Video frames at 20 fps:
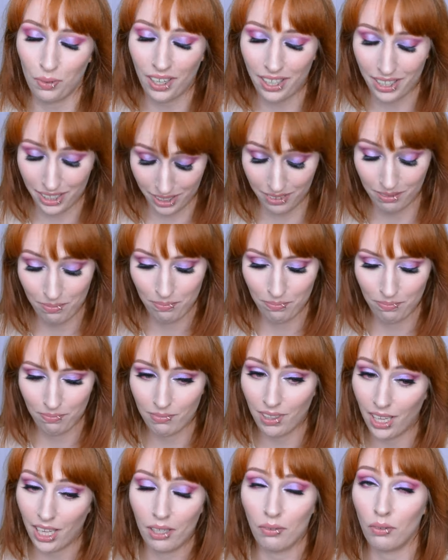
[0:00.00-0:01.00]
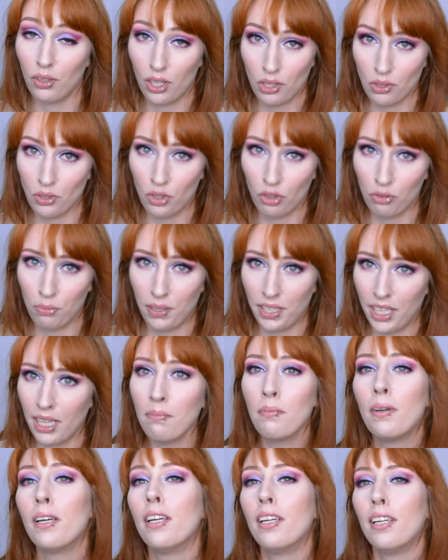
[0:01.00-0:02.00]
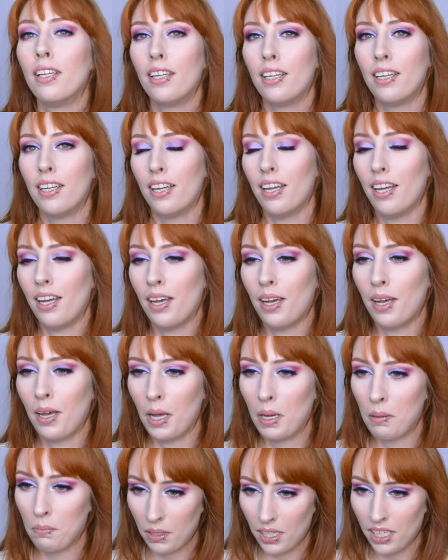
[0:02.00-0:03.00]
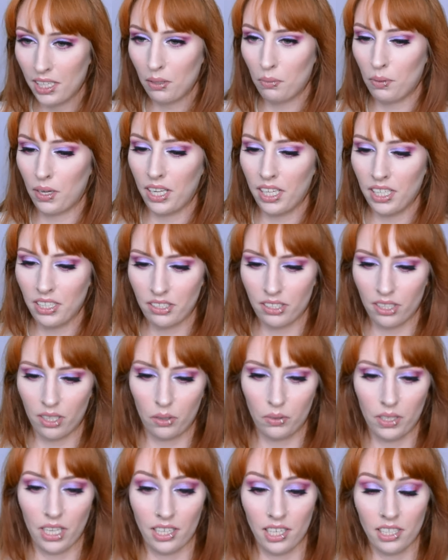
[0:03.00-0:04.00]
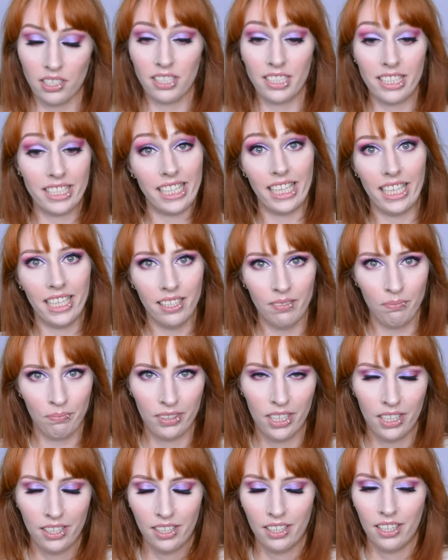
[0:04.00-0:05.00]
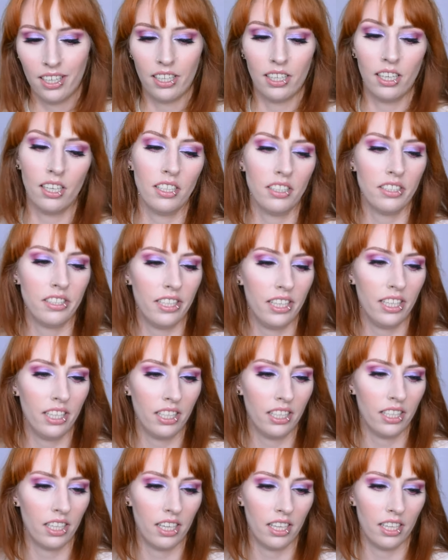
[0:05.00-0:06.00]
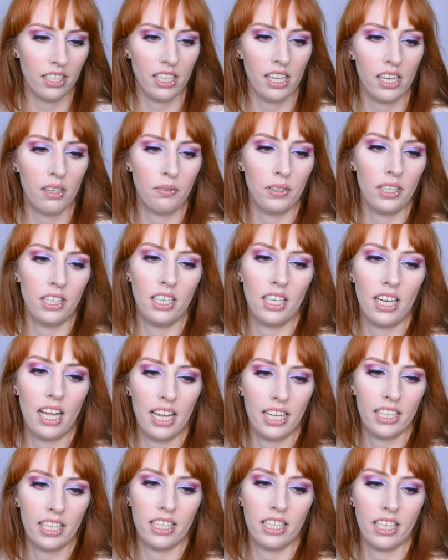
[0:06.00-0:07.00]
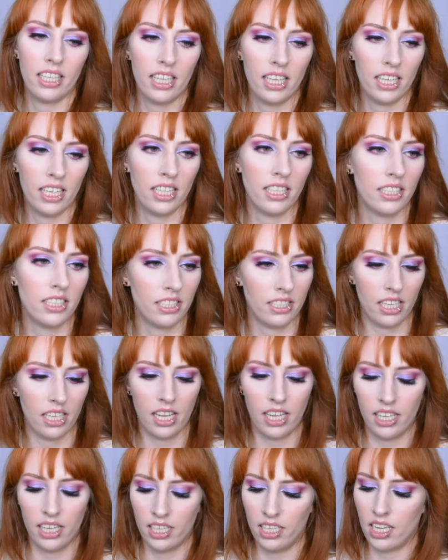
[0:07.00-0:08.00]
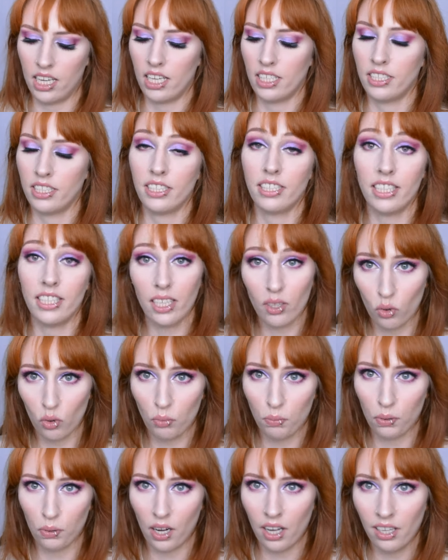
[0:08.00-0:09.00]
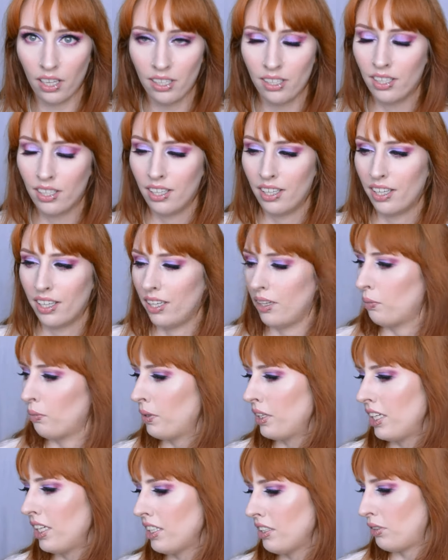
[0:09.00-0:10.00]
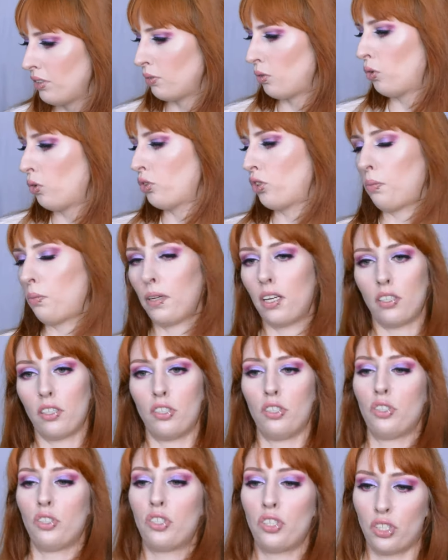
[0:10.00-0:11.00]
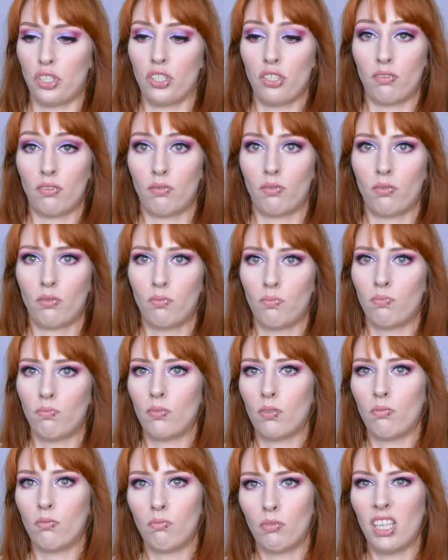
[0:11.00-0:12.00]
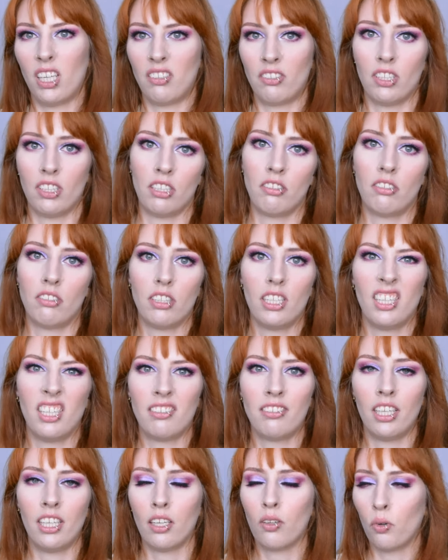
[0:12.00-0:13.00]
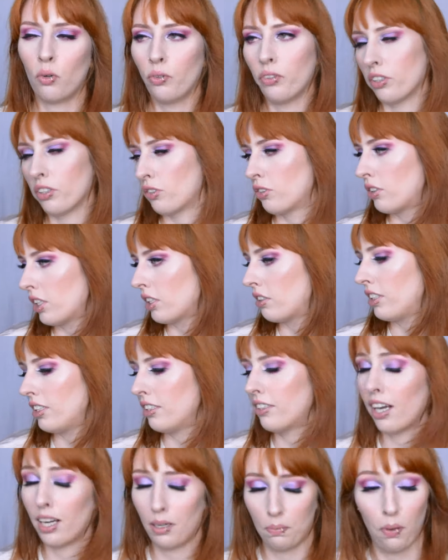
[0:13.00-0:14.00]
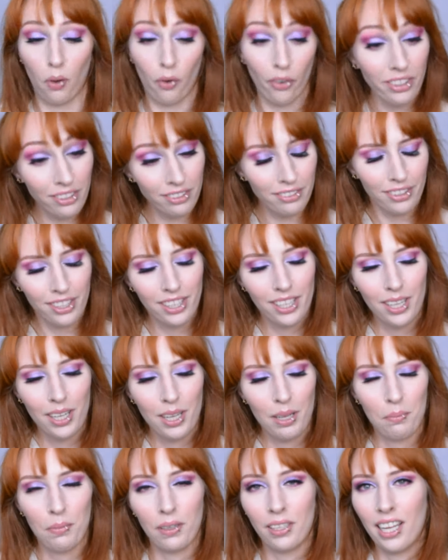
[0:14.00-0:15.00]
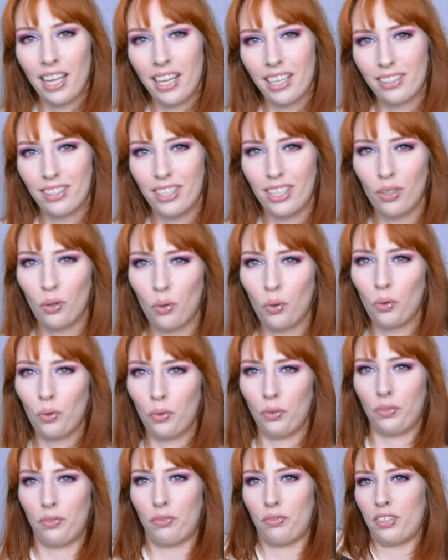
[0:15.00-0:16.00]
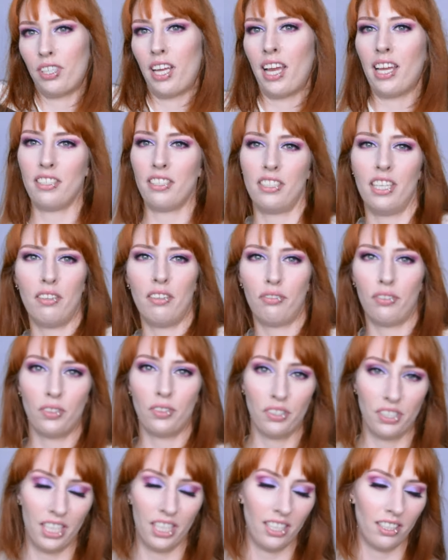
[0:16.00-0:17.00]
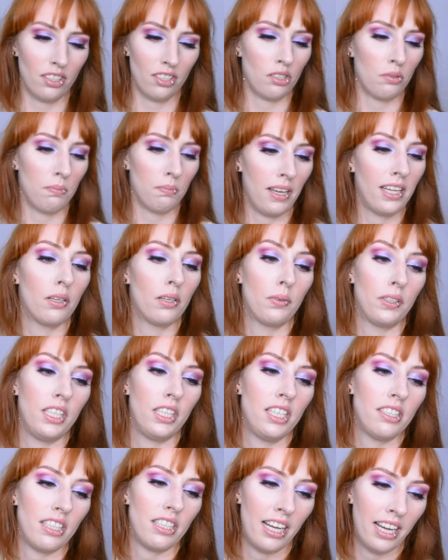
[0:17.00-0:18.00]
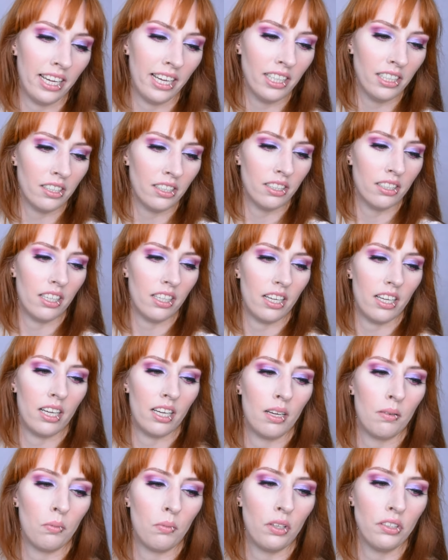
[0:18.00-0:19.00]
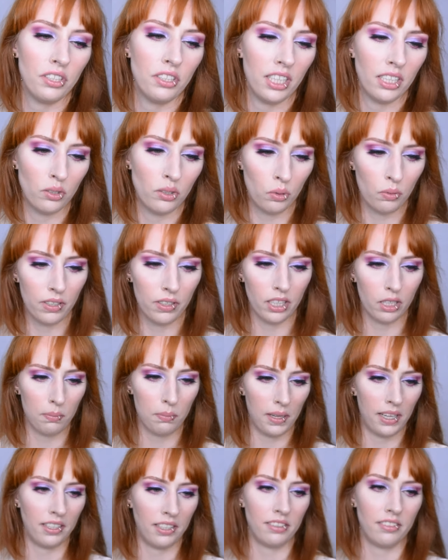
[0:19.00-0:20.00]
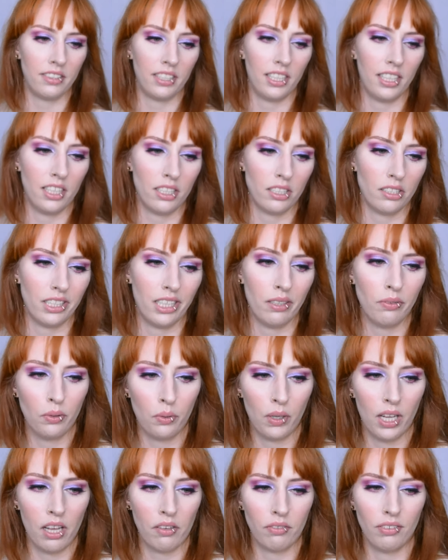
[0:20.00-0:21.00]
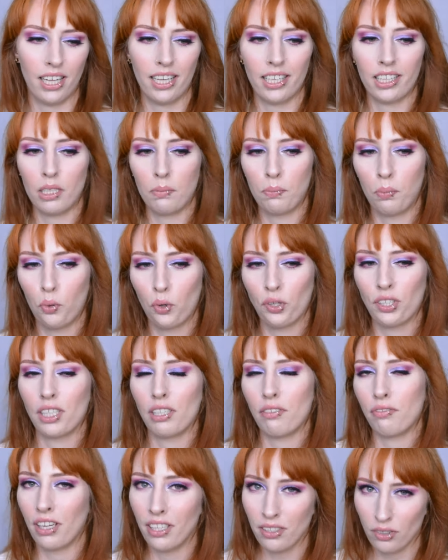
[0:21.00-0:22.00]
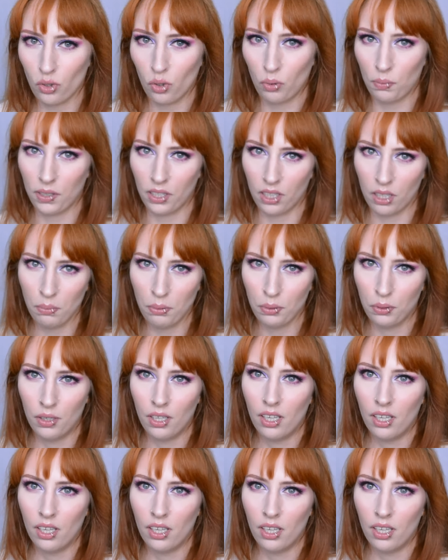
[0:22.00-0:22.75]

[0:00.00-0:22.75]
why I have a lot of stuff by them. Um, but anyway, so yeah, that's a thing. Another thing uh, that I really like is a, a stick on bra. With this also because just it's it's it's stick on. That's that's the entire point. But like the whole size difference thing doesn't matter with these either. Um, one thing I do recommend is if you have like an important event coming up,